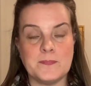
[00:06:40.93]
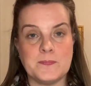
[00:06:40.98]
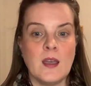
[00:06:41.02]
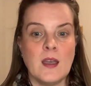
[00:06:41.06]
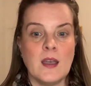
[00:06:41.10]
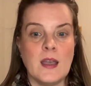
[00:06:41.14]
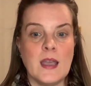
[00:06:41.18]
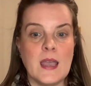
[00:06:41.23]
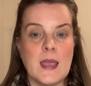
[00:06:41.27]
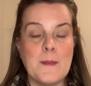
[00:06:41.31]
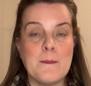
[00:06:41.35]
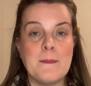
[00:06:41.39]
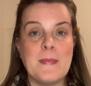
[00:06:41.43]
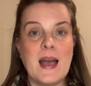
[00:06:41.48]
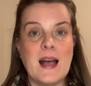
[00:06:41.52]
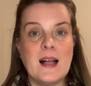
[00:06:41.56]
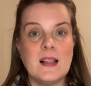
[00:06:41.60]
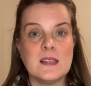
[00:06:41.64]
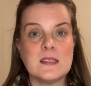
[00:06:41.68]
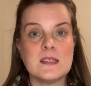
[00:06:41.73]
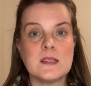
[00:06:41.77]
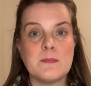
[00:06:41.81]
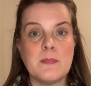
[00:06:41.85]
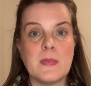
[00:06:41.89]

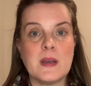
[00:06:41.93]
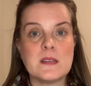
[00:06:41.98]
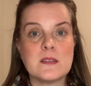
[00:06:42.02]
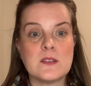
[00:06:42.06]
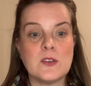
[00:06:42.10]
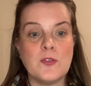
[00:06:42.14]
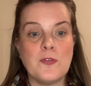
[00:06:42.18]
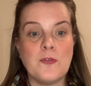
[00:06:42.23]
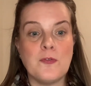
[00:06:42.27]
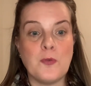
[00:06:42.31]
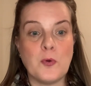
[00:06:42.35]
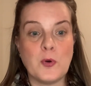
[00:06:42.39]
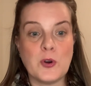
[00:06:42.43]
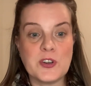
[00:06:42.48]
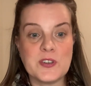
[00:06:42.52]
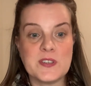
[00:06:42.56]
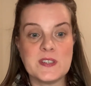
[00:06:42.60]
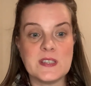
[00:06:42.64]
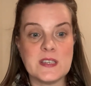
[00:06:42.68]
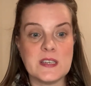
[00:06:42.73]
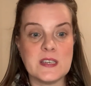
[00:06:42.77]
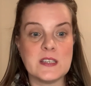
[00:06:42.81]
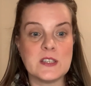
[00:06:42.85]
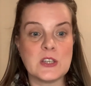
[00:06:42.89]
Imbalanced muscle
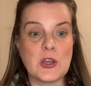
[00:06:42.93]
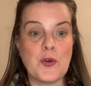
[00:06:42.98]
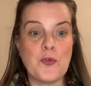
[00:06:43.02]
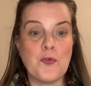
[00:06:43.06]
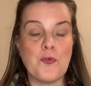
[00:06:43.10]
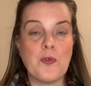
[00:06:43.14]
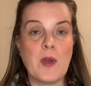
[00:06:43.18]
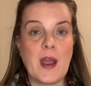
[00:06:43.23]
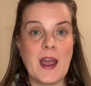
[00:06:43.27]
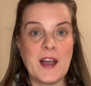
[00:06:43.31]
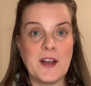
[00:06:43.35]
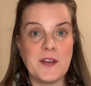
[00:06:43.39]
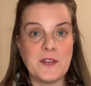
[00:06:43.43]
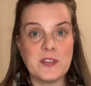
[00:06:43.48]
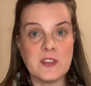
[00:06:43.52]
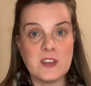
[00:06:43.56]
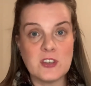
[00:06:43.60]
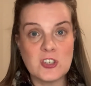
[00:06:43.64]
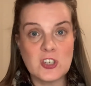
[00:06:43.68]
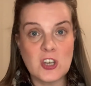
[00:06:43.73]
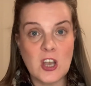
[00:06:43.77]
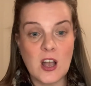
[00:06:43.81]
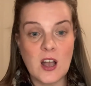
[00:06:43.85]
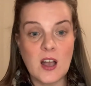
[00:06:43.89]
forces around
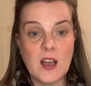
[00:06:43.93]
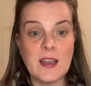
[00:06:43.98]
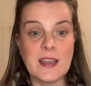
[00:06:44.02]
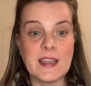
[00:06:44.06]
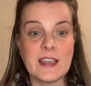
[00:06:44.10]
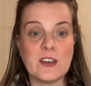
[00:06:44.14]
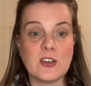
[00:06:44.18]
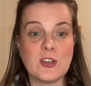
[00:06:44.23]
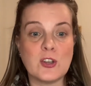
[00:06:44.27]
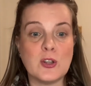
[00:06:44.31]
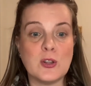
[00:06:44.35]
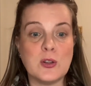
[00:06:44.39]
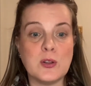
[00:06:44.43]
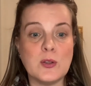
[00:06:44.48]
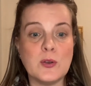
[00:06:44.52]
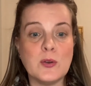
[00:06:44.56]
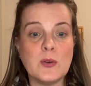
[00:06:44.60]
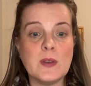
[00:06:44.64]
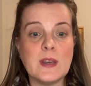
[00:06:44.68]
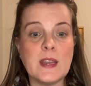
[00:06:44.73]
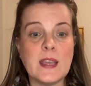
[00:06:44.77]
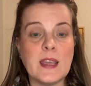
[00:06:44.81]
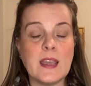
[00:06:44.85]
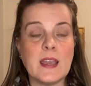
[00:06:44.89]
the jaw,
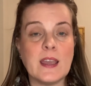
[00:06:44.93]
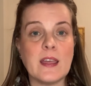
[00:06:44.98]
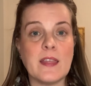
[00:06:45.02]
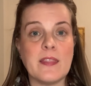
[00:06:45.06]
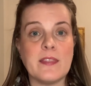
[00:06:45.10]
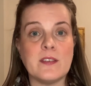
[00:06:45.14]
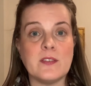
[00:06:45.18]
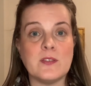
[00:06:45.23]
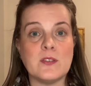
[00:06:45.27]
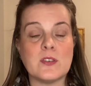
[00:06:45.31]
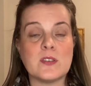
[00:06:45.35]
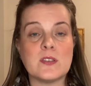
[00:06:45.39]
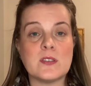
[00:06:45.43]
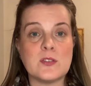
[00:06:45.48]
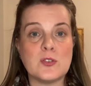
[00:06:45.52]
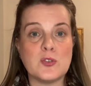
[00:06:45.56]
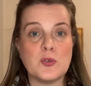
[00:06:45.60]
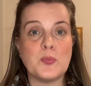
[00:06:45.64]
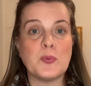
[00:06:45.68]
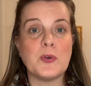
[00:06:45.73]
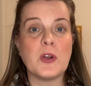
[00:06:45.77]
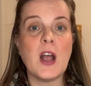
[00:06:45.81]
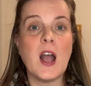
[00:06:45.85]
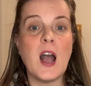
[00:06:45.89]
including the
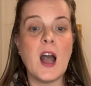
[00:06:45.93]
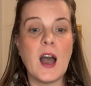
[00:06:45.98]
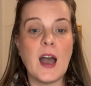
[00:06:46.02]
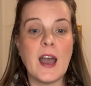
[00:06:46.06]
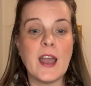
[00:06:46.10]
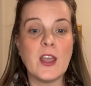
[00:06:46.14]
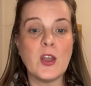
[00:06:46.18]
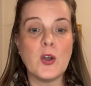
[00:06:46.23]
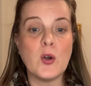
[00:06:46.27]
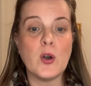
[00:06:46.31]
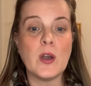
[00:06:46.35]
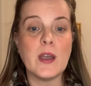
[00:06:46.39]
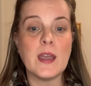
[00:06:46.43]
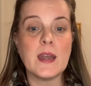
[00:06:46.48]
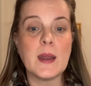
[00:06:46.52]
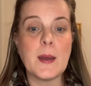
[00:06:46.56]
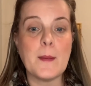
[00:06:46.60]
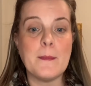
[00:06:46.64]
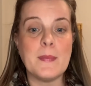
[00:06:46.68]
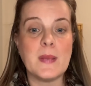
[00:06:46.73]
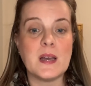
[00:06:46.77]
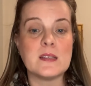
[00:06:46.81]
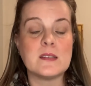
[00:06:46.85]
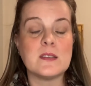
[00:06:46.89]
suprahyoid
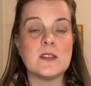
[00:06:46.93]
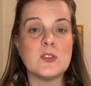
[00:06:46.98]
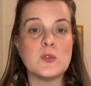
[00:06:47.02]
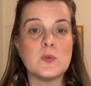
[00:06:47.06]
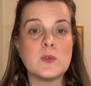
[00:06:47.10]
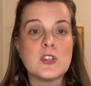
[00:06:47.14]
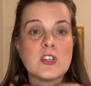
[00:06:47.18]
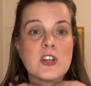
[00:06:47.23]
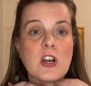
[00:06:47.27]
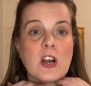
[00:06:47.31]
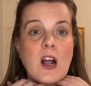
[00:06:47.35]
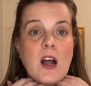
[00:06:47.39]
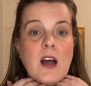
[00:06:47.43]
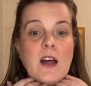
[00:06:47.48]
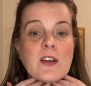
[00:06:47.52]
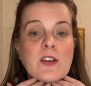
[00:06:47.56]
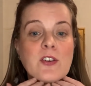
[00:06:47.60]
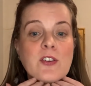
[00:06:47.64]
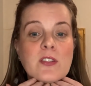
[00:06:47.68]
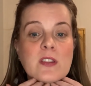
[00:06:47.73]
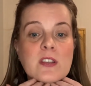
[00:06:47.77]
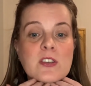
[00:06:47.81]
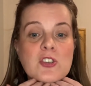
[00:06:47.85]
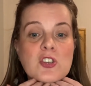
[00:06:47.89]
muscles, which are
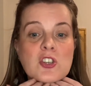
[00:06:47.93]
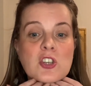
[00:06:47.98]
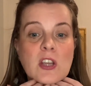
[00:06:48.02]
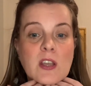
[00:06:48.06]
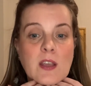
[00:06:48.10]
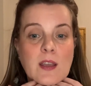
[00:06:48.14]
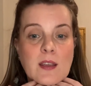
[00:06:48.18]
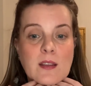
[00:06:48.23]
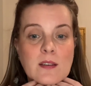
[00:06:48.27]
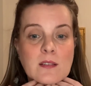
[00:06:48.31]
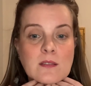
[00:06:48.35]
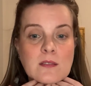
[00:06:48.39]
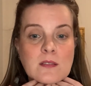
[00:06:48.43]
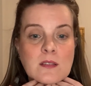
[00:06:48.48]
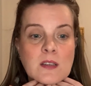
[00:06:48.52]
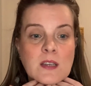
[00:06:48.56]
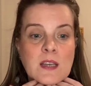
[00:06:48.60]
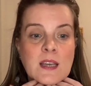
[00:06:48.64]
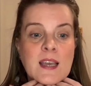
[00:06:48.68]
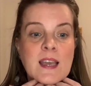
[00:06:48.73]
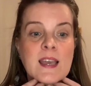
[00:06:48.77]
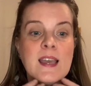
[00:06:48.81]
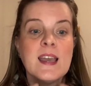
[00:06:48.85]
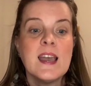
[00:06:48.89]
under the chin,
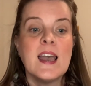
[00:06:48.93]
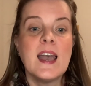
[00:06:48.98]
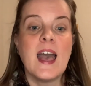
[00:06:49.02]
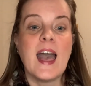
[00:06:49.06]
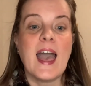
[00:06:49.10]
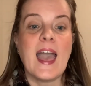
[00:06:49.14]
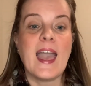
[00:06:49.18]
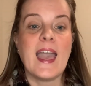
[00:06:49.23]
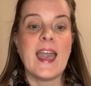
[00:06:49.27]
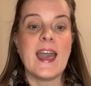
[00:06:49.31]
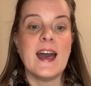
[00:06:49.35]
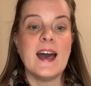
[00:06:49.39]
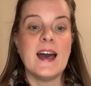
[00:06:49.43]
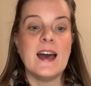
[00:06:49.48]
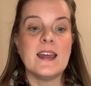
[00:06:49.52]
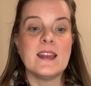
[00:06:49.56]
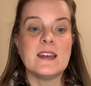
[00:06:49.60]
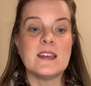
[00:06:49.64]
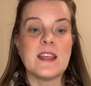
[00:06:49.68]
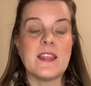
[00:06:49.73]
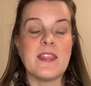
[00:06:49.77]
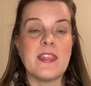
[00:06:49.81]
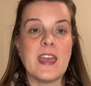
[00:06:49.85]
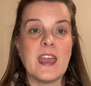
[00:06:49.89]

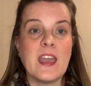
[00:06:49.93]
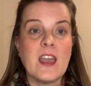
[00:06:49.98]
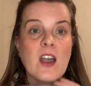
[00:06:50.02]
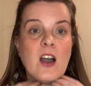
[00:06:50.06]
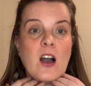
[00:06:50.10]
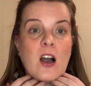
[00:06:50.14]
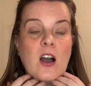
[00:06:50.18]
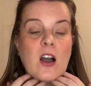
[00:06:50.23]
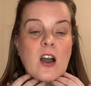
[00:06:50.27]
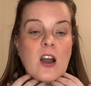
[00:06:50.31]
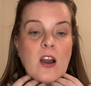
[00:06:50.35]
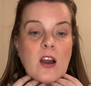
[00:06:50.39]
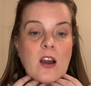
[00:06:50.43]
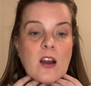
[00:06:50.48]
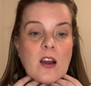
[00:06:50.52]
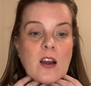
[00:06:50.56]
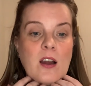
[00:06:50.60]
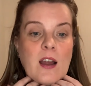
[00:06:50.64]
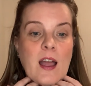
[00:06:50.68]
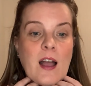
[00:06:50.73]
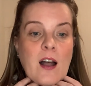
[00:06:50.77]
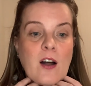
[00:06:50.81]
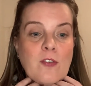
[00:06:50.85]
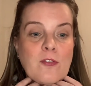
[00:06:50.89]
and they are
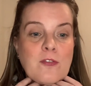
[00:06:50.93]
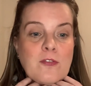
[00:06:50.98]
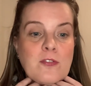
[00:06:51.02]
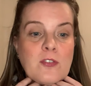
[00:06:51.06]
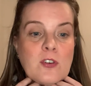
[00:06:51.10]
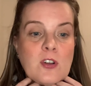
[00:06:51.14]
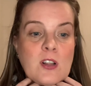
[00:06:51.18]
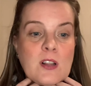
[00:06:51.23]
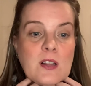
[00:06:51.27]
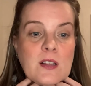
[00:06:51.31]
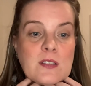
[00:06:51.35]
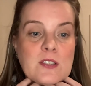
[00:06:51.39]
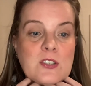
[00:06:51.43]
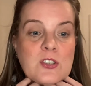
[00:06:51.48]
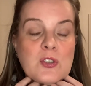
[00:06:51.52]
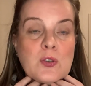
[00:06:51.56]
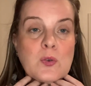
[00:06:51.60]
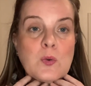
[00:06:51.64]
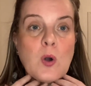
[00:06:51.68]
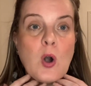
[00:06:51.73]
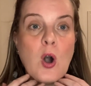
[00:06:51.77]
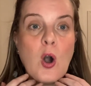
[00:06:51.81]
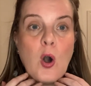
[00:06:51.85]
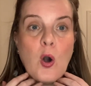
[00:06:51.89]
helpful
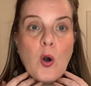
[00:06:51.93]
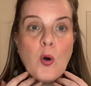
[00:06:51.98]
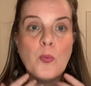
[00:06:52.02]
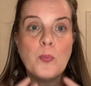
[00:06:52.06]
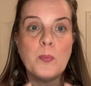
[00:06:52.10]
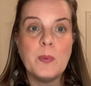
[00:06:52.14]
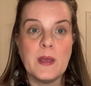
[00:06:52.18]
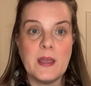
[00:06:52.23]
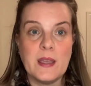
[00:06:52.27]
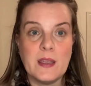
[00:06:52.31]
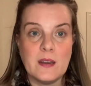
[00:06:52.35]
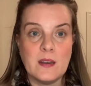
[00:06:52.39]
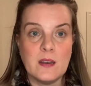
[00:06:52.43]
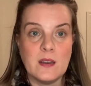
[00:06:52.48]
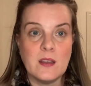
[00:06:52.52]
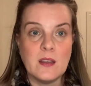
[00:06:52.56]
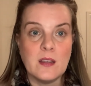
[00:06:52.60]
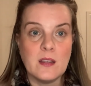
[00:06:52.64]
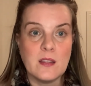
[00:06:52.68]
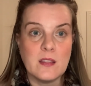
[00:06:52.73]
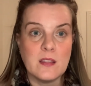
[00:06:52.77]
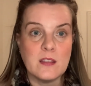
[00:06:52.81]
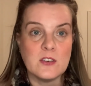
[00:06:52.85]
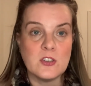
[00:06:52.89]
to open
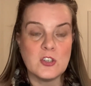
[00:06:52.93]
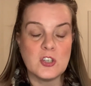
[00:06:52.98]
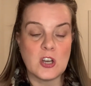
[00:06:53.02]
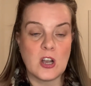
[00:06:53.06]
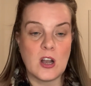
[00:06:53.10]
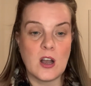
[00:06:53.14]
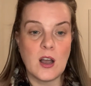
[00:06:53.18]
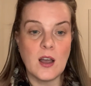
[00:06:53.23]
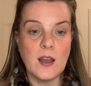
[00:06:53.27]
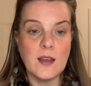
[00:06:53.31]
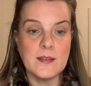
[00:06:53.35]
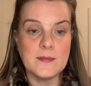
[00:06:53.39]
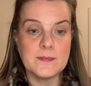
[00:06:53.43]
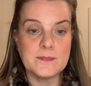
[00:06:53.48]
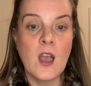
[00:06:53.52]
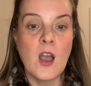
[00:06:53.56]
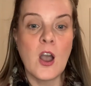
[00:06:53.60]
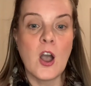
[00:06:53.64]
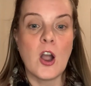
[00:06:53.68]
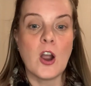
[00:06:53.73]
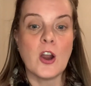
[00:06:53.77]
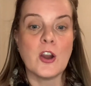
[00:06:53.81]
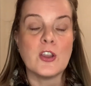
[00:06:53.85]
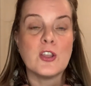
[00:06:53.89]
the jaw,
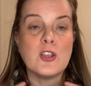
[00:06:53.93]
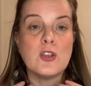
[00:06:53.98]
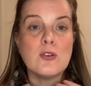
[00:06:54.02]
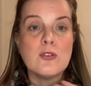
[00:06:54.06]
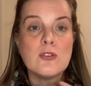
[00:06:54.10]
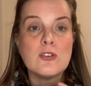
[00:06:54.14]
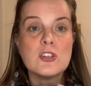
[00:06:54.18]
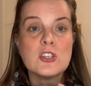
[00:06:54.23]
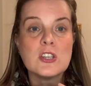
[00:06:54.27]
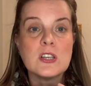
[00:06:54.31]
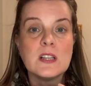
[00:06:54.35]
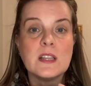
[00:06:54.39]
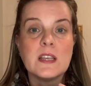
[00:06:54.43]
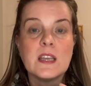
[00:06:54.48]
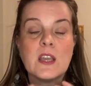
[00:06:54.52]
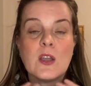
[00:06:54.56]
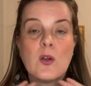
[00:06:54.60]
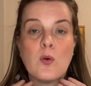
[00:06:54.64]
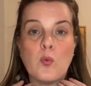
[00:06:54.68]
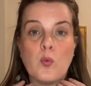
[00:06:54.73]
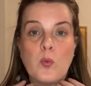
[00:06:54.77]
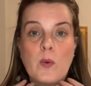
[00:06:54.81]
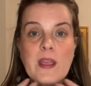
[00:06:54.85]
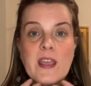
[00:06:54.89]
are usually
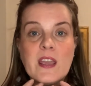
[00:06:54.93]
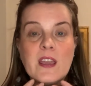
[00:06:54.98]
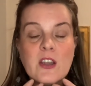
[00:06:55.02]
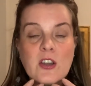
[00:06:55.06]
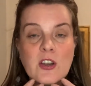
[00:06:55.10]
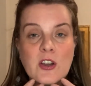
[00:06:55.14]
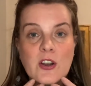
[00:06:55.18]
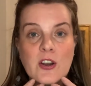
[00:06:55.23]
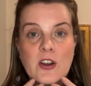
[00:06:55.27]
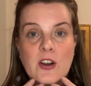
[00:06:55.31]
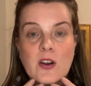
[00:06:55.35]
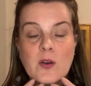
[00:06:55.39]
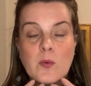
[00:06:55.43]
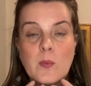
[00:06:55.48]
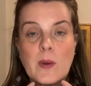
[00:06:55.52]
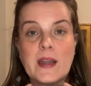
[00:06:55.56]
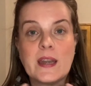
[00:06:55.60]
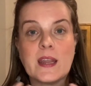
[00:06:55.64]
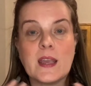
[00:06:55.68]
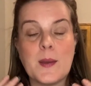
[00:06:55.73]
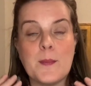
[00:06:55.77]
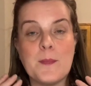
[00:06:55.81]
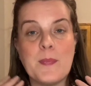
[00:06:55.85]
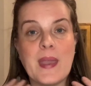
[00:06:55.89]
weaker when
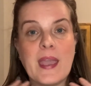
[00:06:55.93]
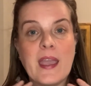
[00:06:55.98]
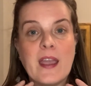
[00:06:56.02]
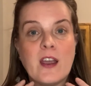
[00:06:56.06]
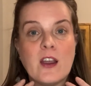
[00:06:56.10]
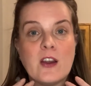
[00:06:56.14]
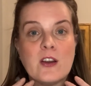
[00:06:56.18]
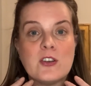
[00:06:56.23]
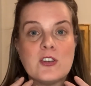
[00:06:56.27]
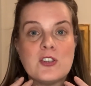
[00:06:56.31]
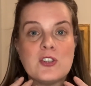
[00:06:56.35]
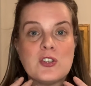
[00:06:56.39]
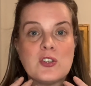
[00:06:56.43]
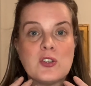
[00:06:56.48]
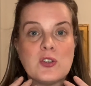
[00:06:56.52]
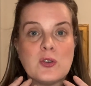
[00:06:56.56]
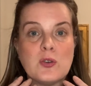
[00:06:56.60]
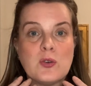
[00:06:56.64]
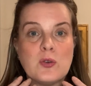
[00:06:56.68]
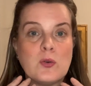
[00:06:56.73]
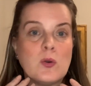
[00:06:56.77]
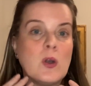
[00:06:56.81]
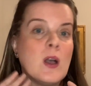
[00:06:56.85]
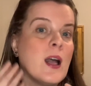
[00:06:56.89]
compared
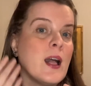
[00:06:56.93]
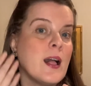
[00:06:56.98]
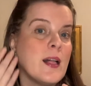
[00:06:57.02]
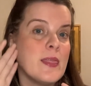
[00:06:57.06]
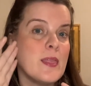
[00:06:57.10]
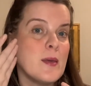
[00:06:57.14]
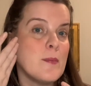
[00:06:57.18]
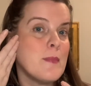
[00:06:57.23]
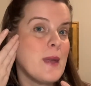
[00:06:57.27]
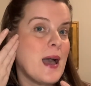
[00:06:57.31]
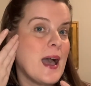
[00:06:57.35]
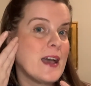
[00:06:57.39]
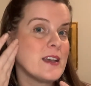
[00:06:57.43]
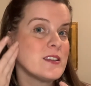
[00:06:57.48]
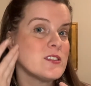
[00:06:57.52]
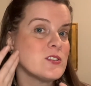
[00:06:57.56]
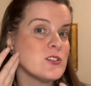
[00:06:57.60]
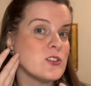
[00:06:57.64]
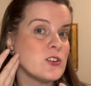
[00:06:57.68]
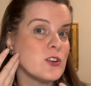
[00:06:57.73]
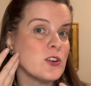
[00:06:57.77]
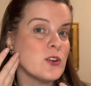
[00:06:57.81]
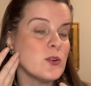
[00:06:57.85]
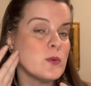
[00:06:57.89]
to the
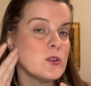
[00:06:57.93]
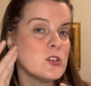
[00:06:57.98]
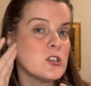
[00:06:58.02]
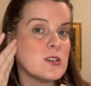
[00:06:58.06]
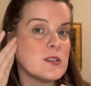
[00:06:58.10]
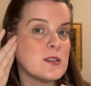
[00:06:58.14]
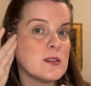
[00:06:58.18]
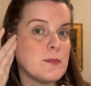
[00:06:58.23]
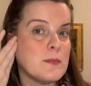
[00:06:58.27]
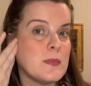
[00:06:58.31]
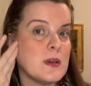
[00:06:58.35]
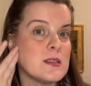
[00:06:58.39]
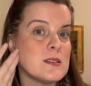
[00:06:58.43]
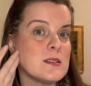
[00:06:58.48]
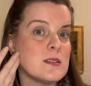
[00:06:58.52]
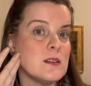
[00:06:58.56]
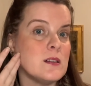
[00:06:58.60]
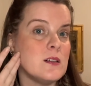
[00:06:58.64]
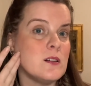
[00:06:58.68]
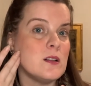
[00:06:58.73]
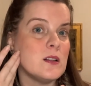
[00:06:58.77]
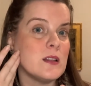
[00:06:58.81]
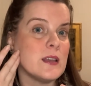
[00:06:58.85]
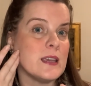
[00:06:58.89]
masseter, which is a
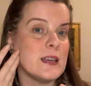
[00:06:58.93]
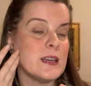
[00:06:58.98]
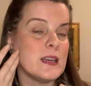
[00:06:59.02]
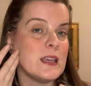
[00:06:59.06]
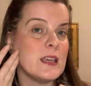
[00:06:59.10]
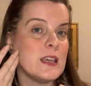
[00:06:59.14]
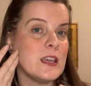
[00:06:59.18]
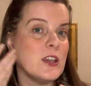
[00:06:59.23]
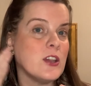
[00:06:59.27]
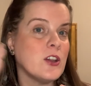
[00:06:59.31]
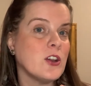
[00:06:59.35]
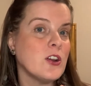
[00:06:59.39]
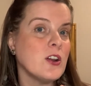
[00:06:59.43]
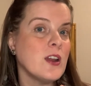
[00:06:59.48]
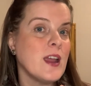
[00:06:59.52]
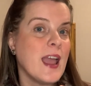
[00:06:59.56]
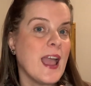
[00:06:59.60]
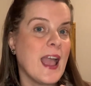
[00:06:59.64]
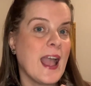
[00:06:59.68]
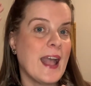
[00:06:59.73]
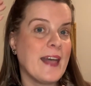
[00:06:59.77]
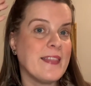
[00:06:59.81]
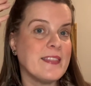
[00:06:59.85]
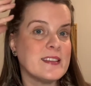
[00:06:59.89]
muscle in here,
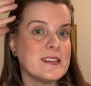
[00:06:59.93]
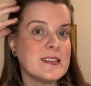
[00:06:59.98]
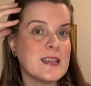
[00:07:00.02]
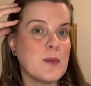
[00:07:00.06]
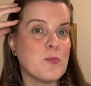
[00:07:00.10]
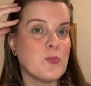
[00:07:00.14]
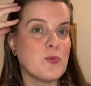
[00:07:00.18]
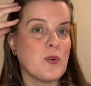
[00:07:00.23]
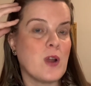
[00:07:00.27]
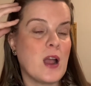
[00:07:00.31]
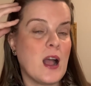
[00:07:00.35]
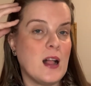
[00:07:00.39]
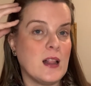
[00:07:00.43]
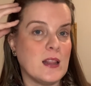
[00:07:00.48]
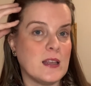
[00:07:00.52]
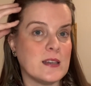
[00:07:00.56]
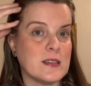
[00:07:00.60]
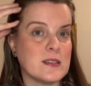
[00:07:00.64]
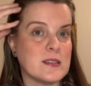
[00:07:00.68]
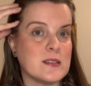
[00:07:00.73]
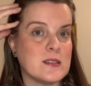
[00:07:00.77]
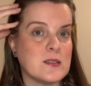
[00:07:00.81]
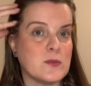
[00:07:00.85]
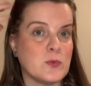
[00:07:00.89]
and the
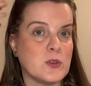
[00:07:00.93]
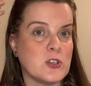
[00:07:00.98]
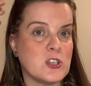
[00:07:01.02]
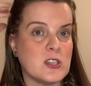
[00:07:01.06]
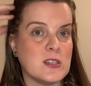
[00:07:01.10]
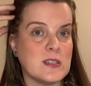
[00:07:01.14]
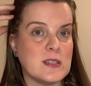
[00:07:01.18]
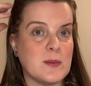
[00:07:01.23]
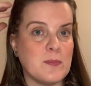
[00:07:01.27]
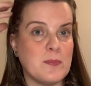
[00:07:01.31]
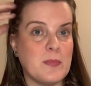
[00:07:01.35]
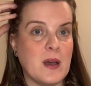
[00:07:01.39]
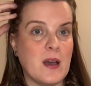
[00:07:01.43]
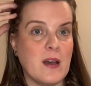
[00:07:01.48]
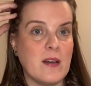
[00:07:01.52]
temporalis, which is above,